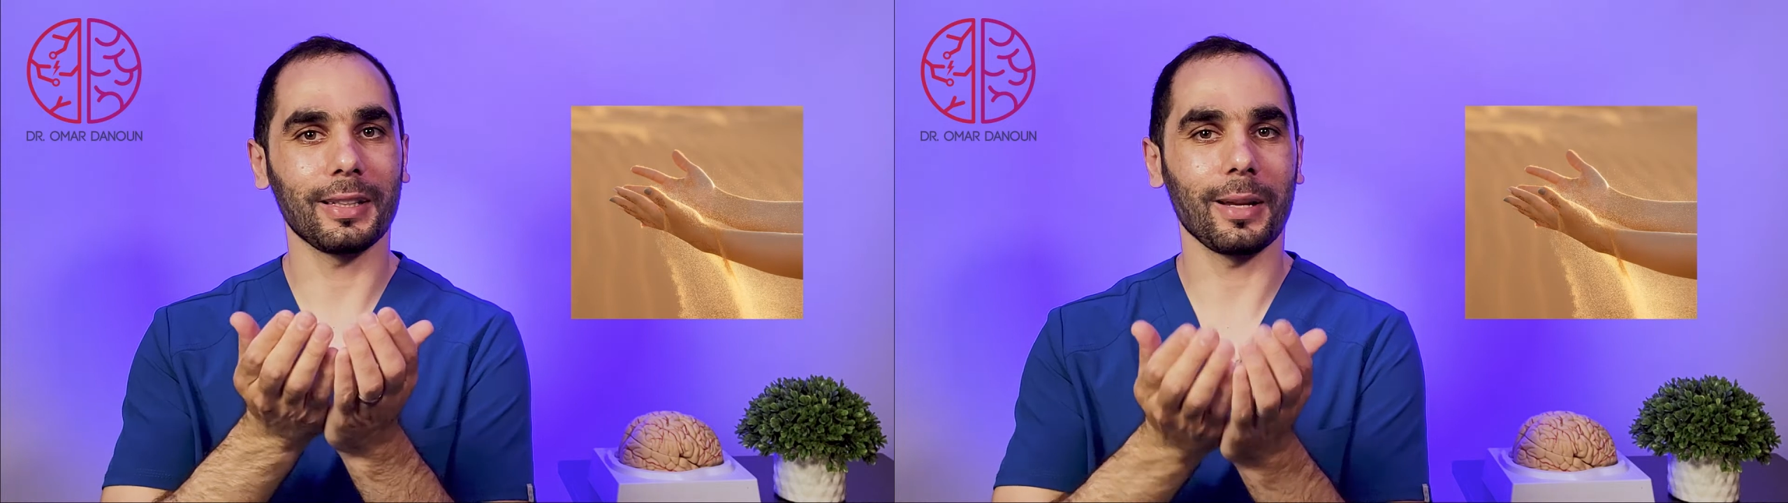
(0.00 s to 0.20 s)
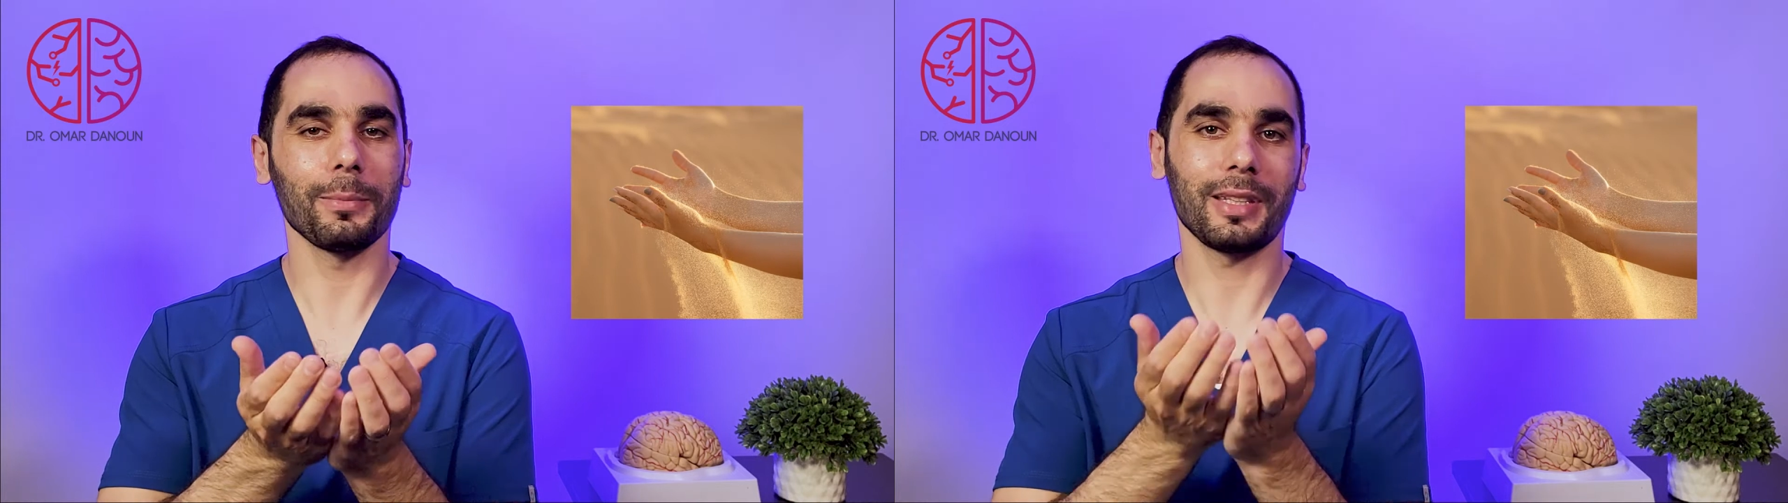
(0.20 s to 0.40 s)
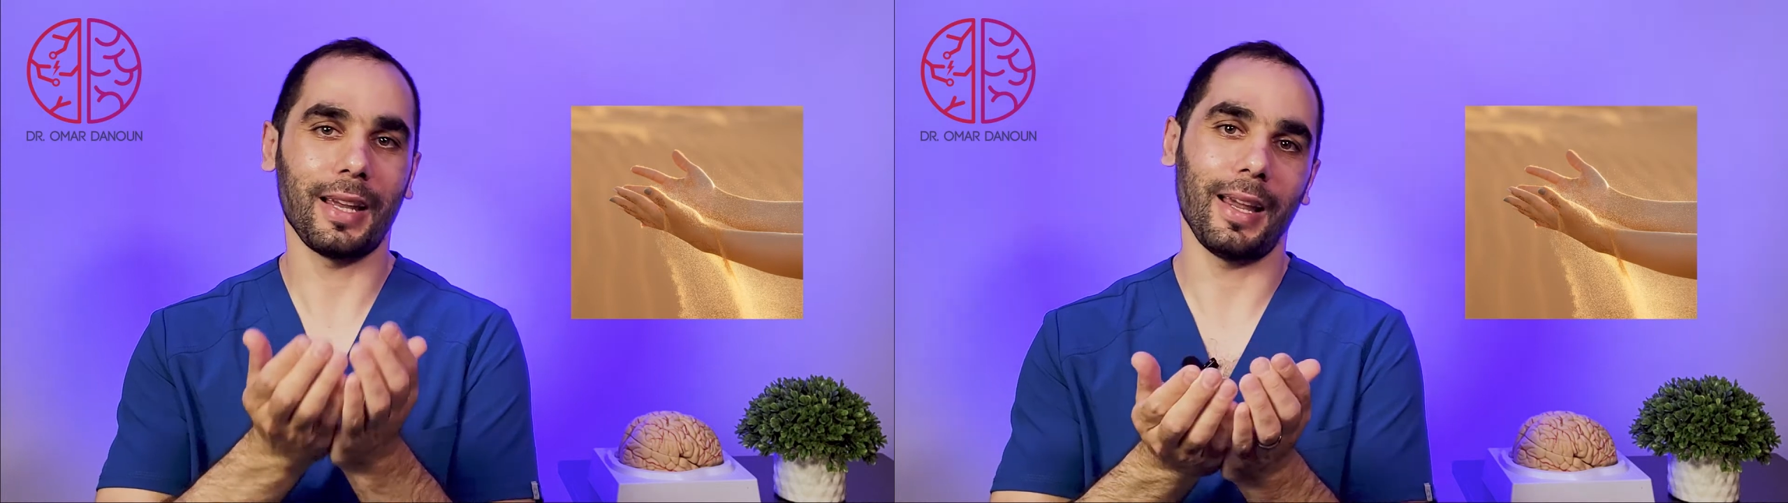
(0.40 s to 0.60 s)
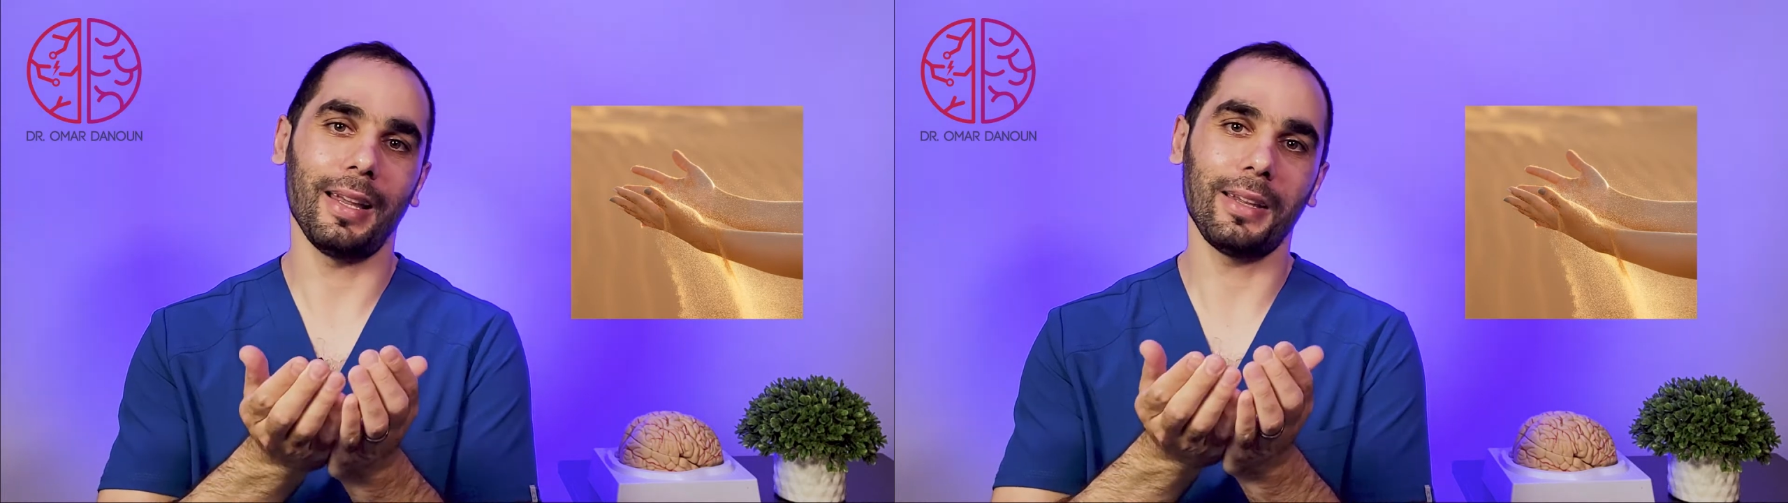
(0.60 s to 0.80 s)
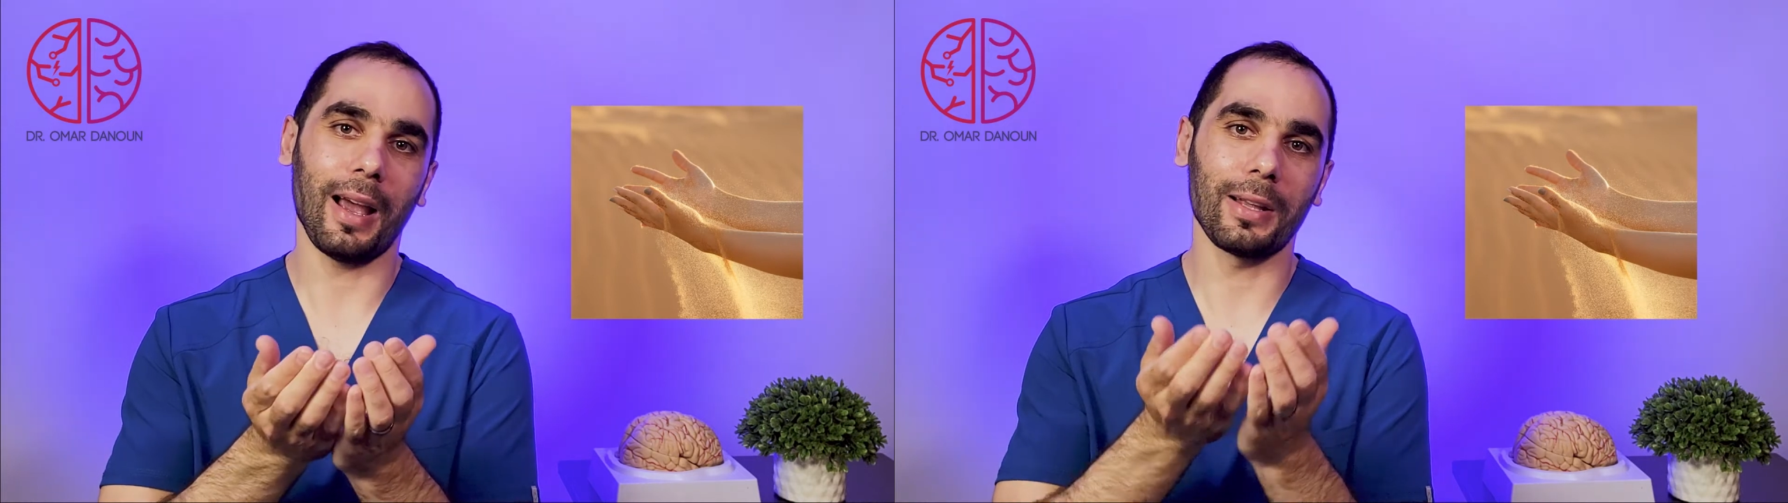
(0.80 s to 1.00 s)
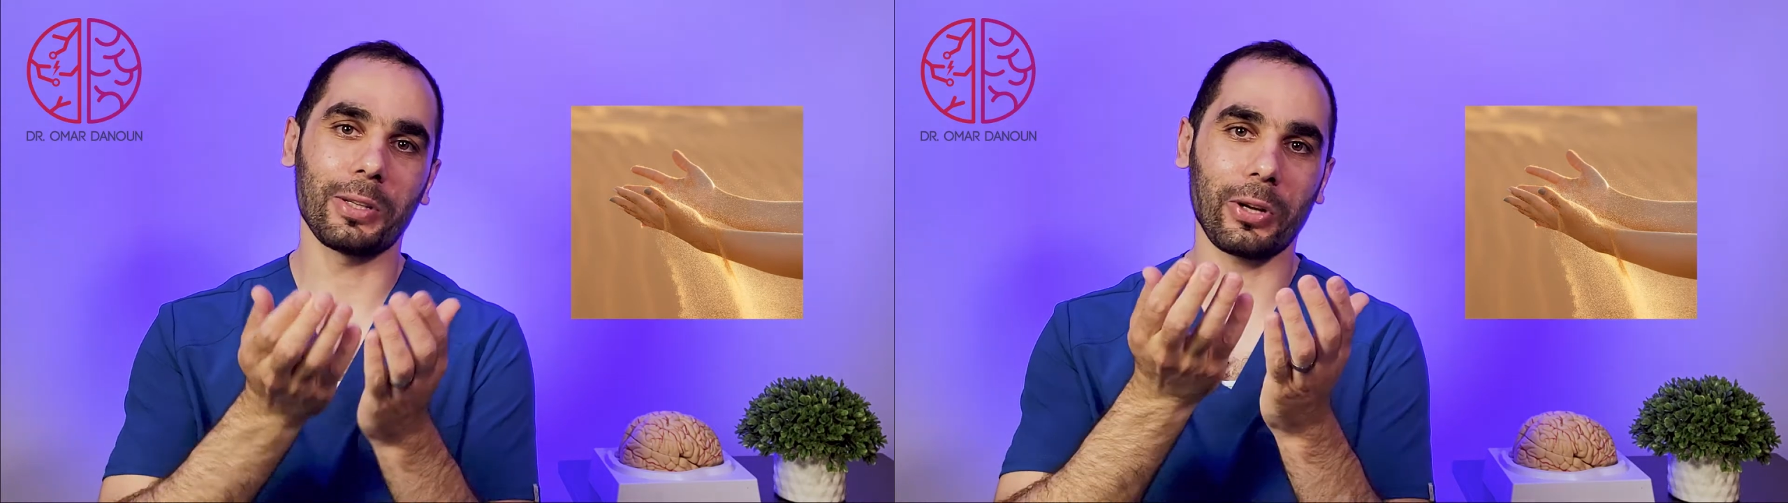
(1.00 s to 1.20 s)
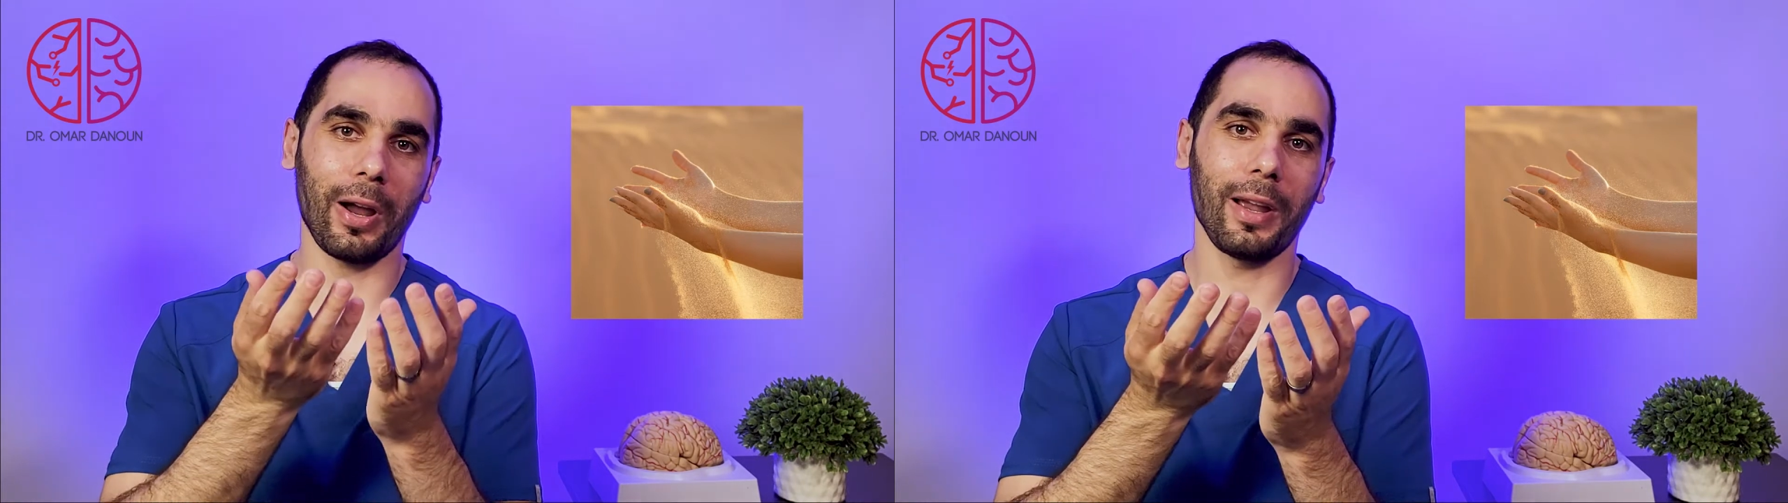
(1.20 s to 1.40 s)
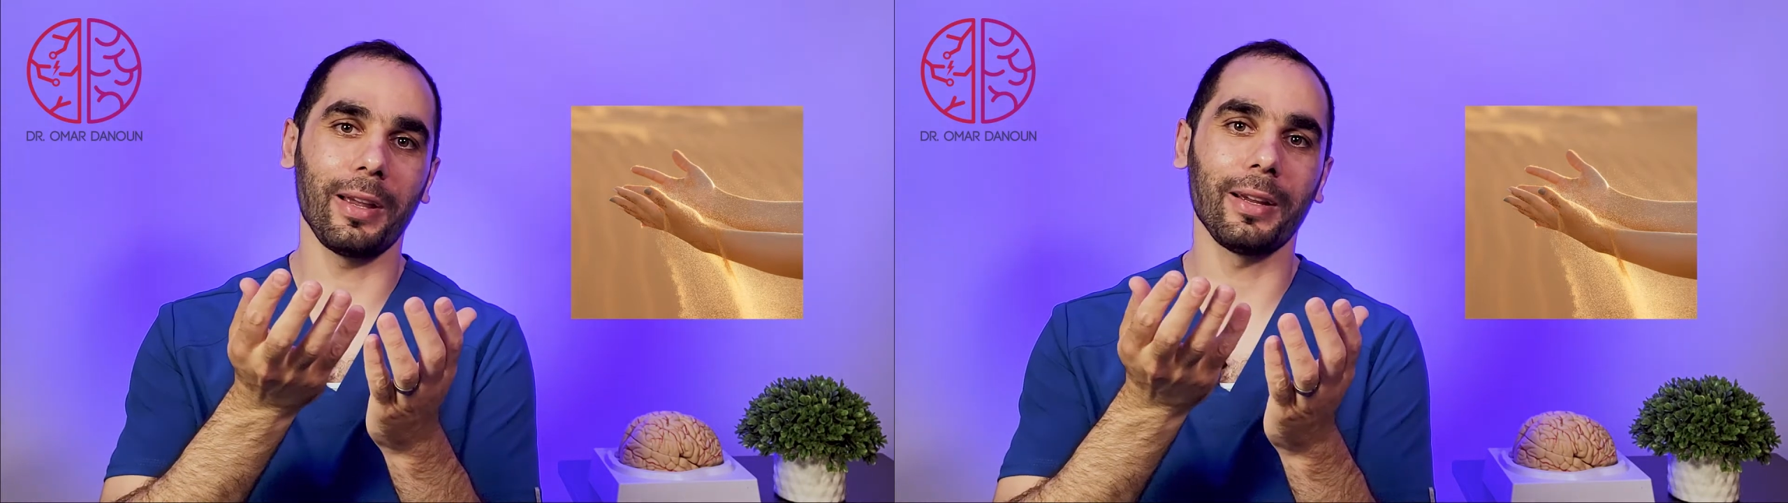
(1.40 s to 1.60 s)
some sand and
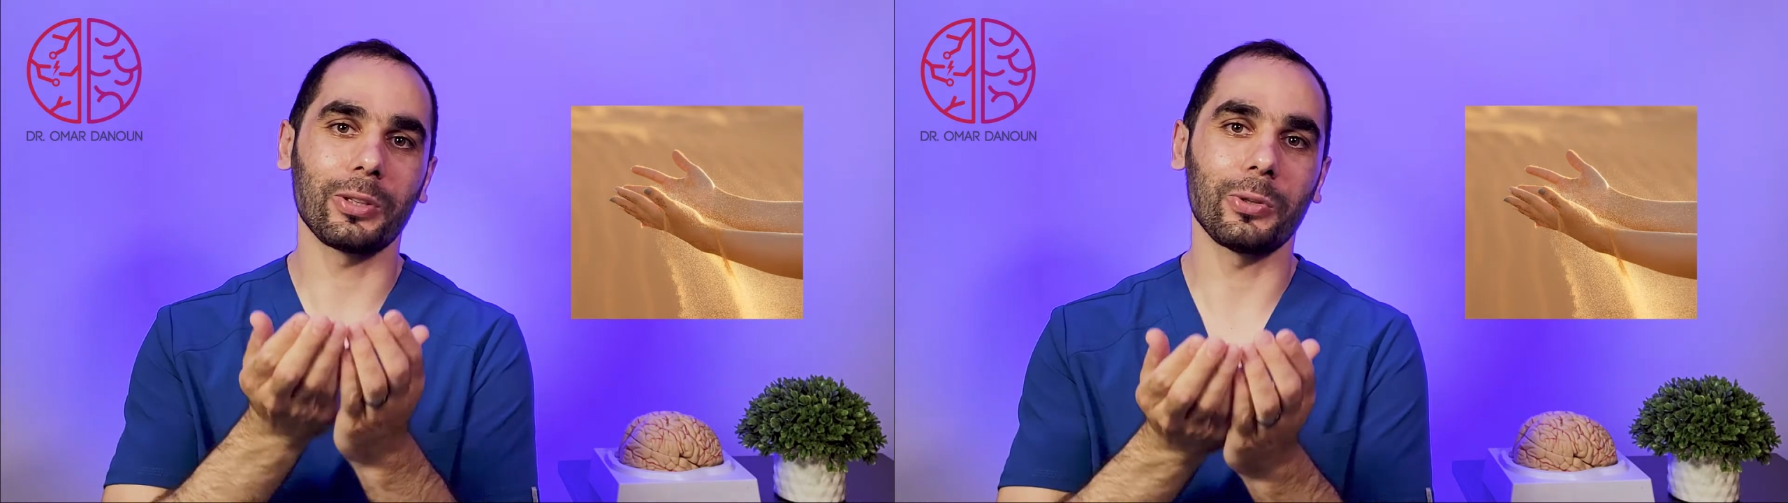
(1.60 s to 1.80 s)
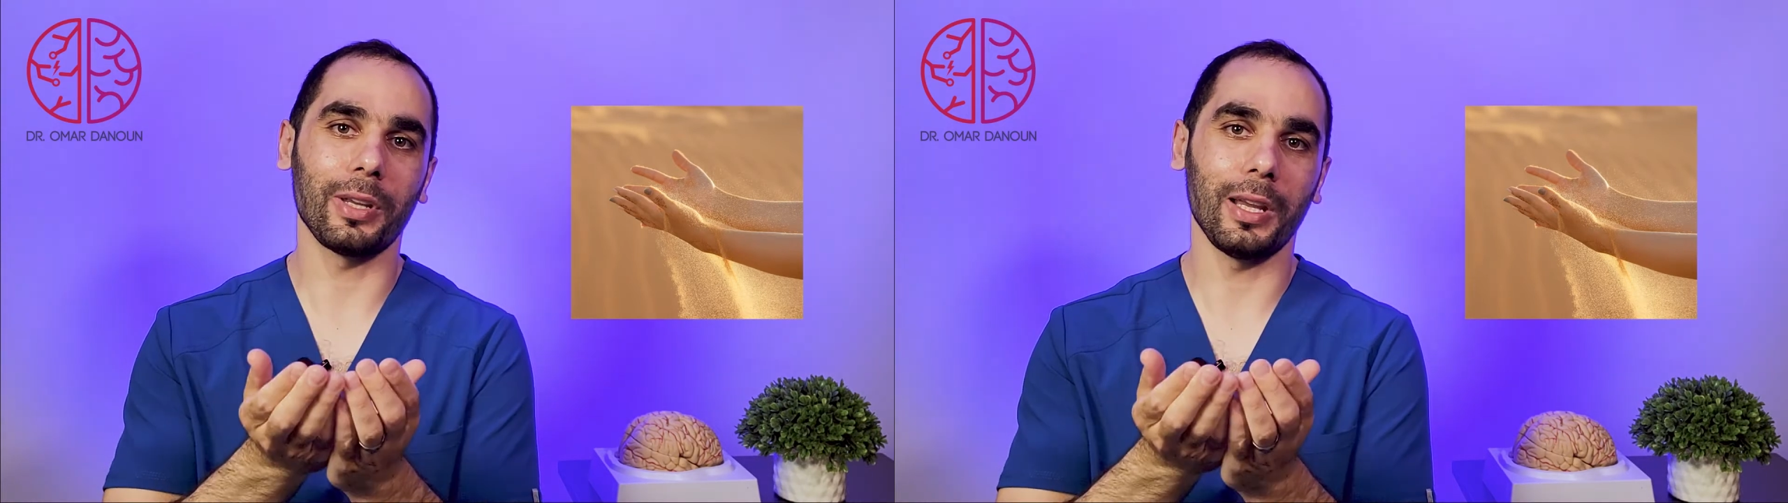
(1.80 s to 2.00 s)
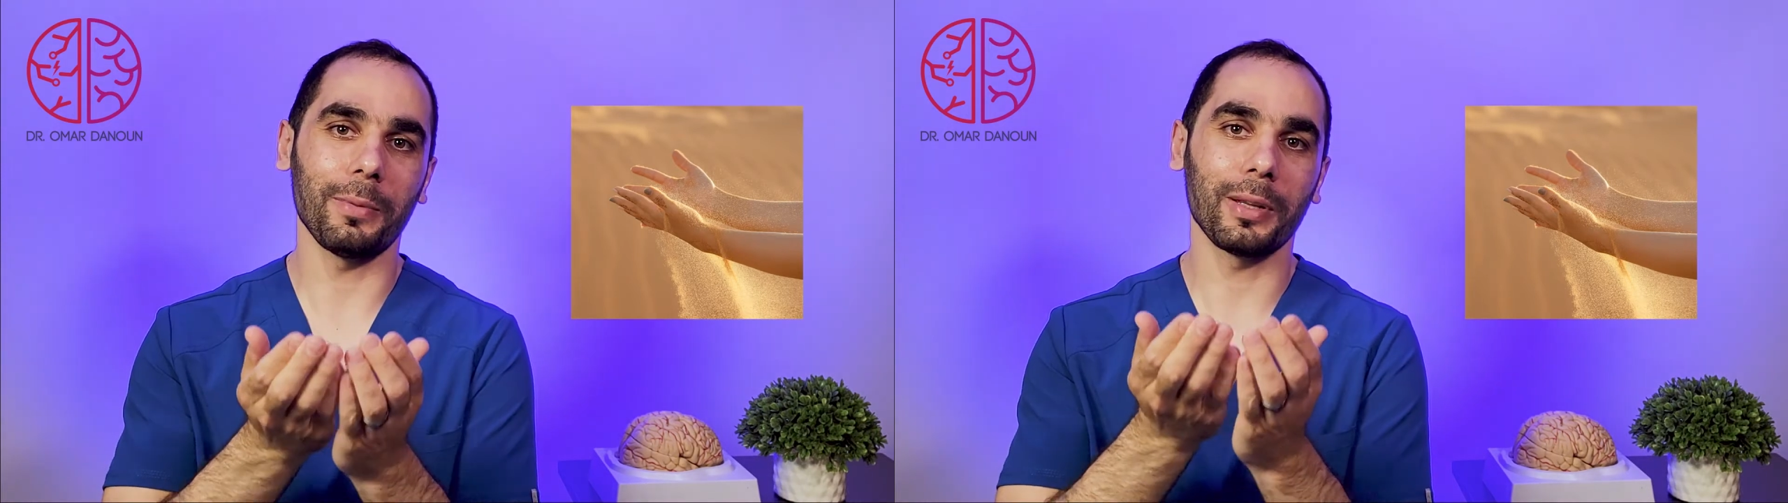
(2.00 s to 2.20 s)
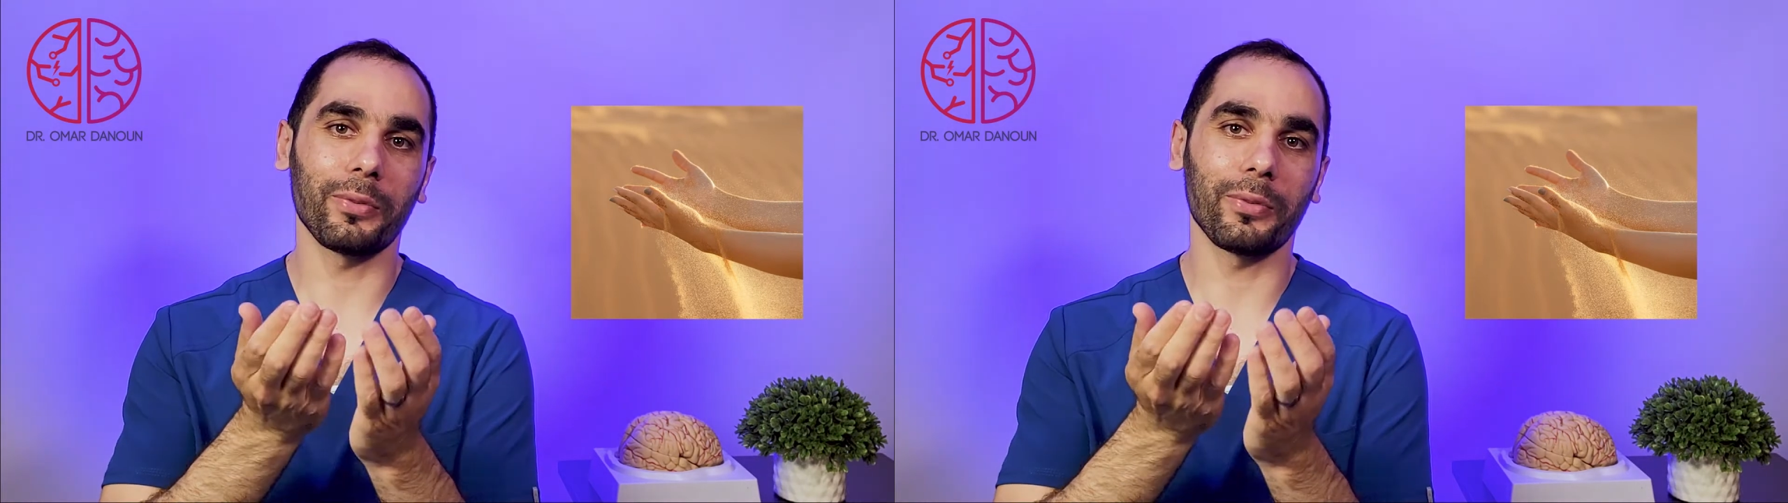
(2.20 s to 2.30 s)
trying to keep it